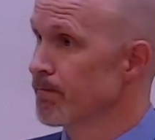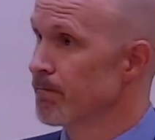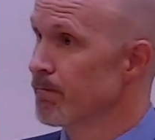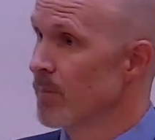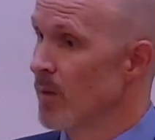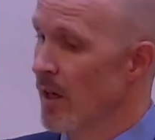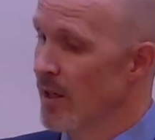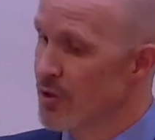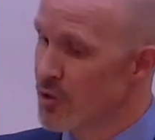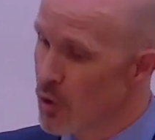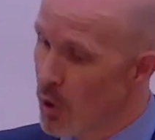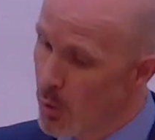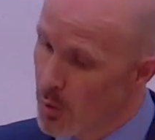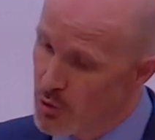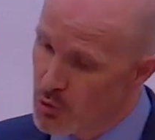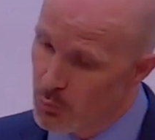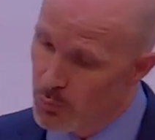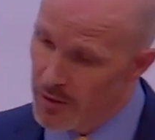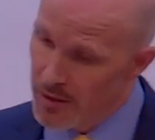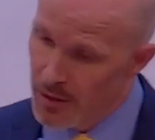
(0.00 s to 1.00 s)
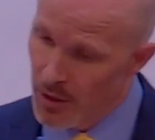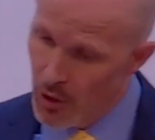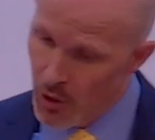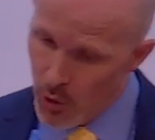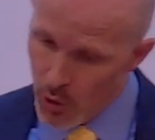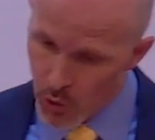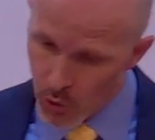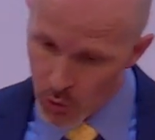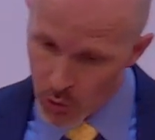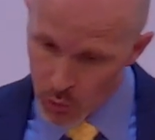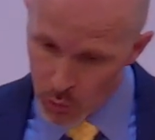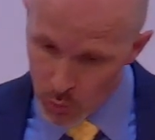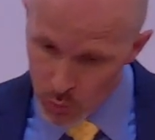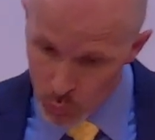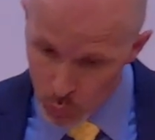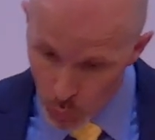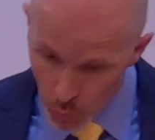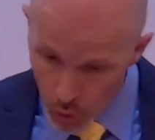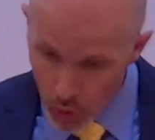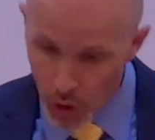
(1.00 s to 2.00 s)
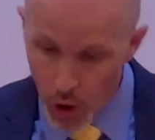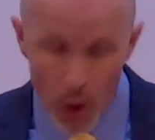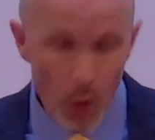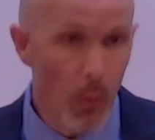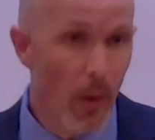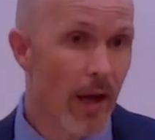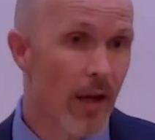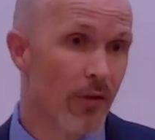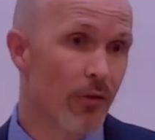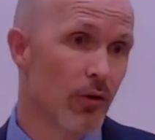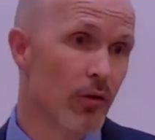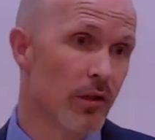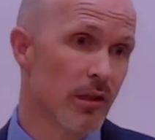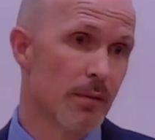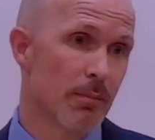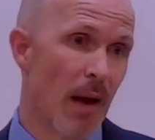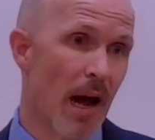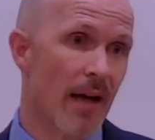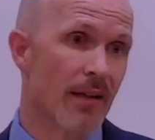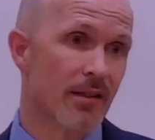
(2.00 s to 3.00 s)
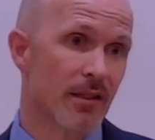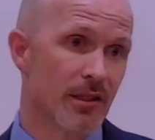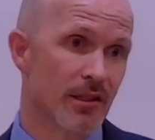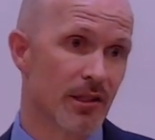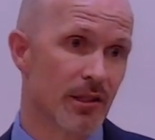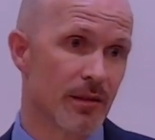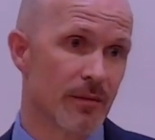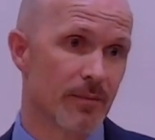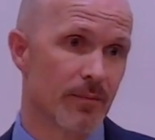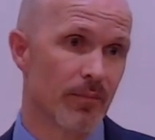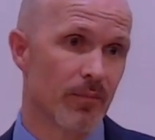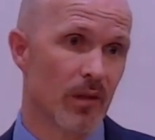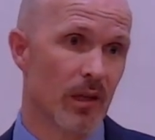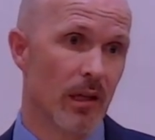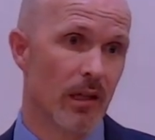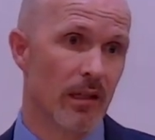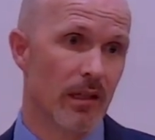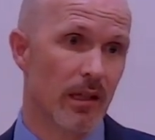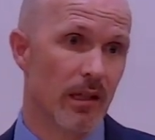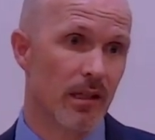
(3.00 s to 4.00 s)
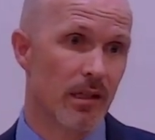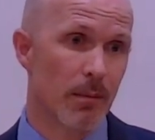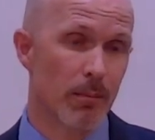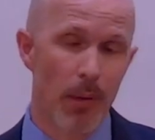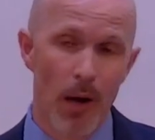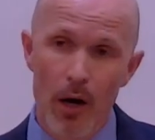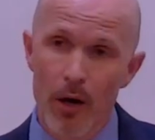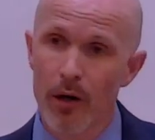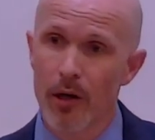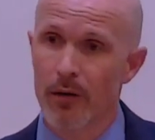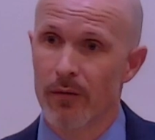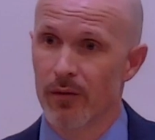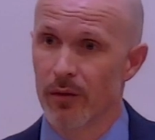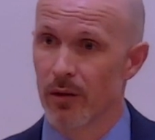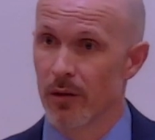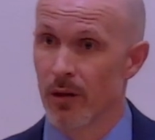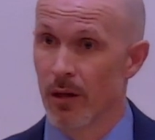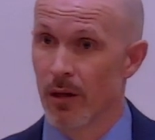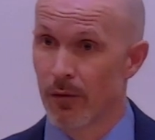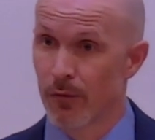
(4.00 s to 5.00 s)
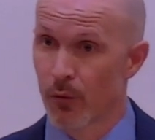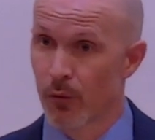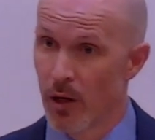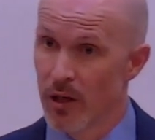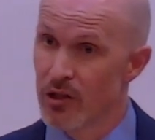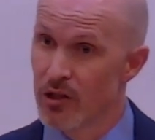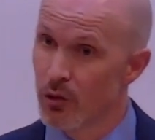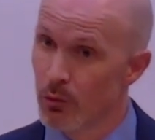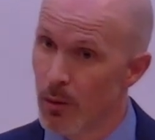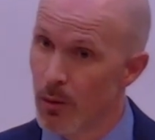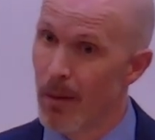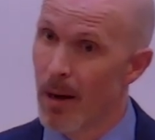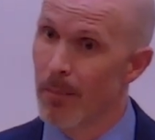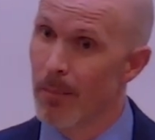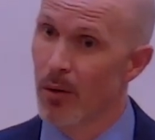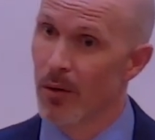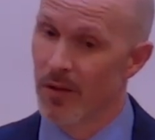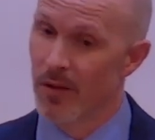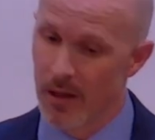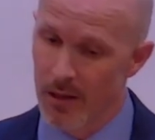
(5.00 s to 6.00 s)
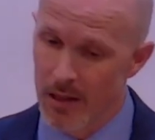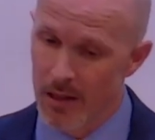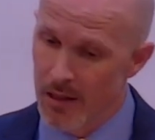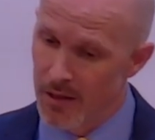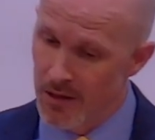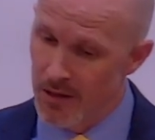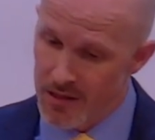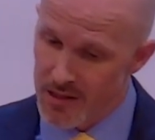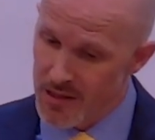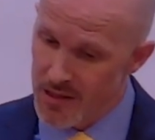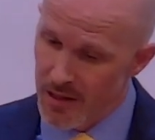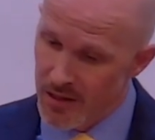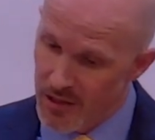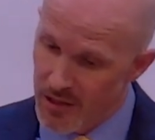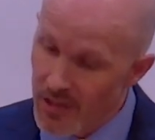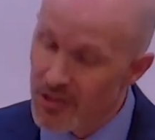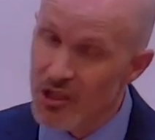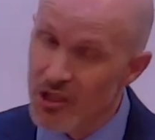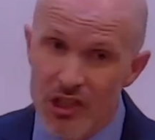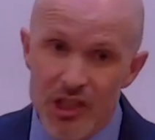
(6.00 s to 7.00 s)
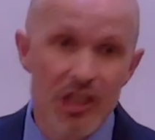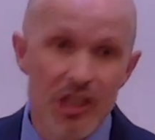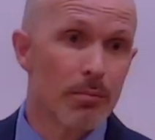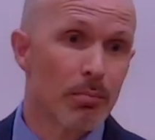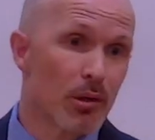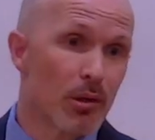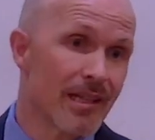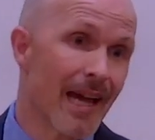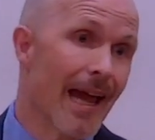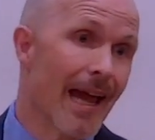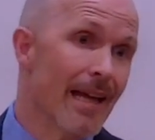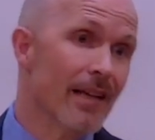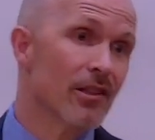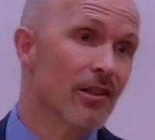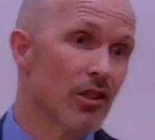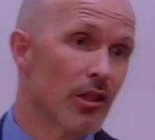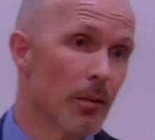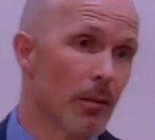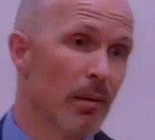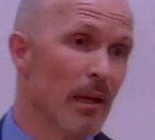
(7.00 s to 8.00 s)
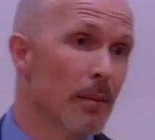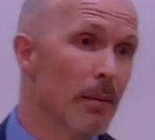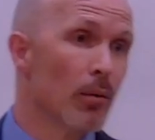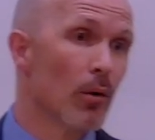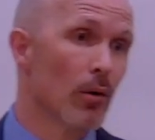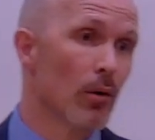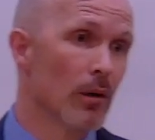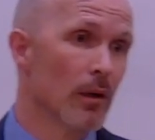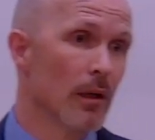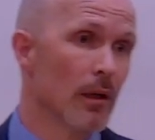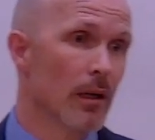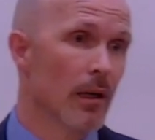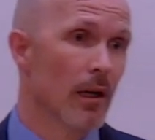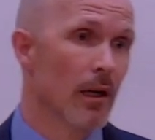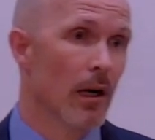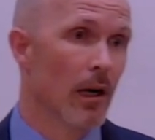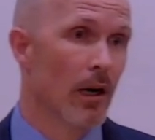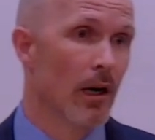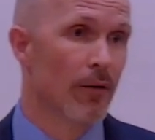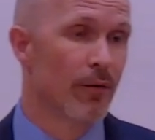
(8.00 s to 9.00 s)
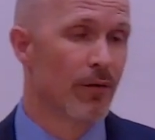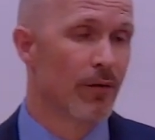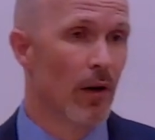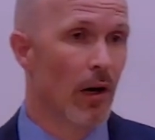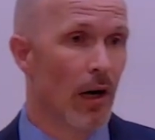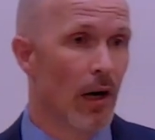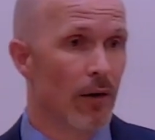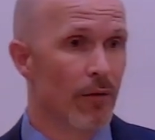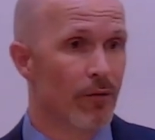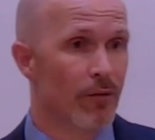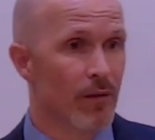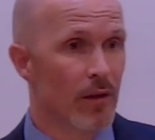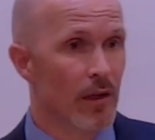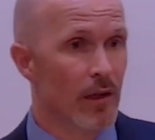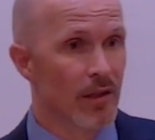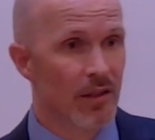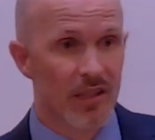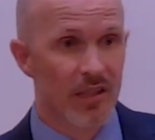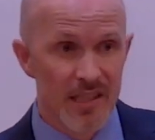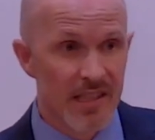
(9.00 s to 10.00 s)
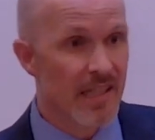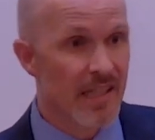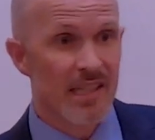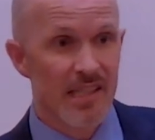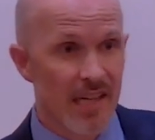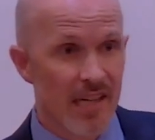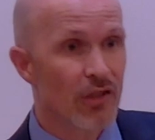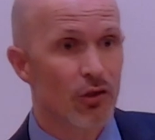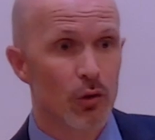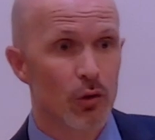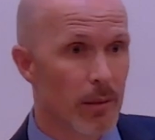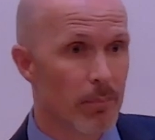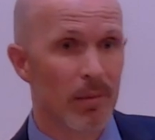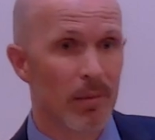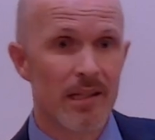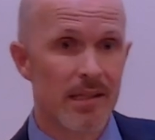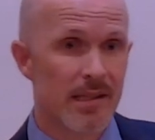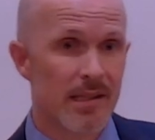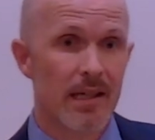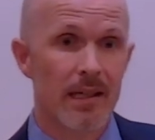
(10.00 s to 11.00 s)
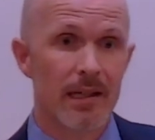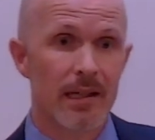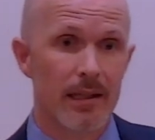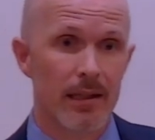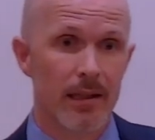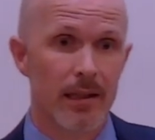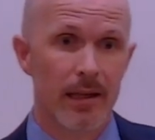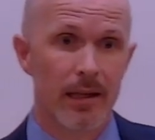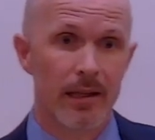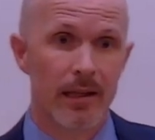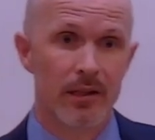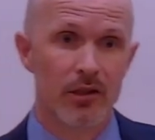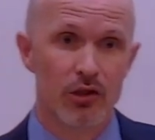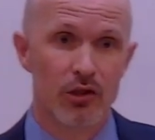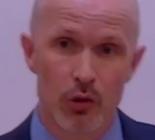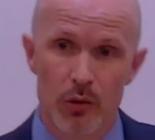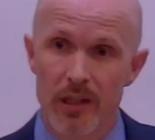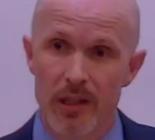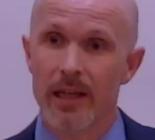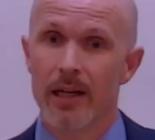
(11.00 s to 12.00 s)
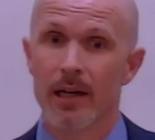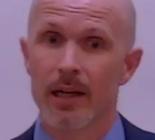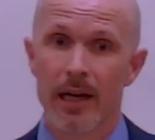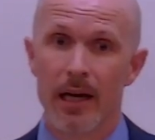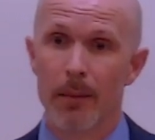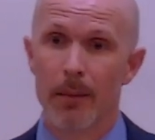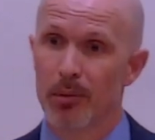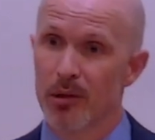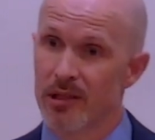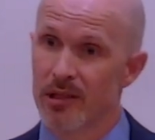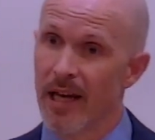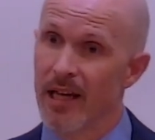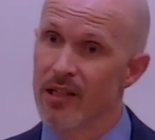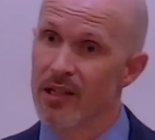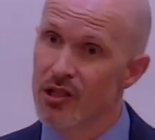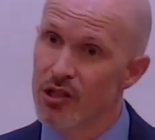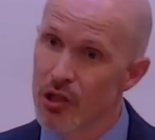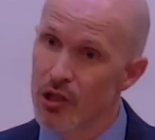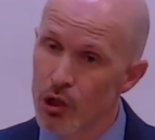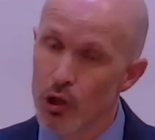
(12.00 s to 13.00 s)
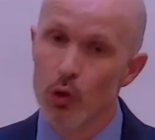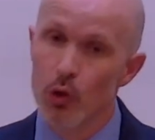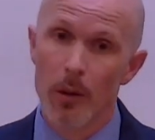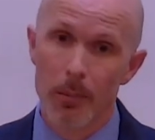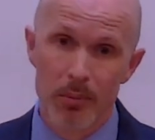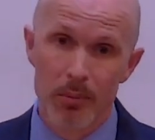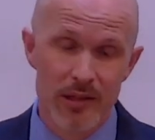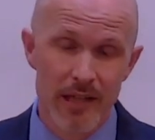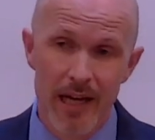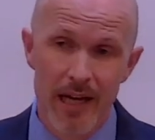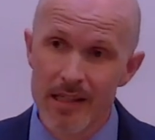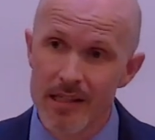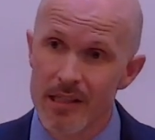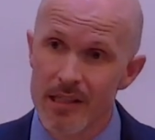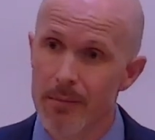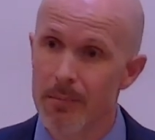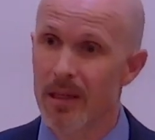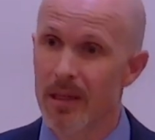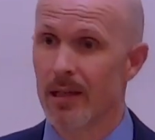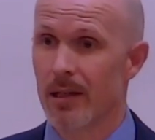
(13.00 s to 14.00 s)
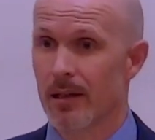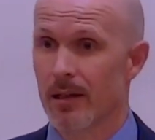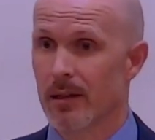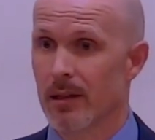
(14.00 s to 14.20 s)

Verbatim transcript: And so, as we work our way through this passage, it is imperative uh, for us to remember that this doesn't just pertain to the people of, of the 6th century BC in Judea. It pertains to you, it pertains to me.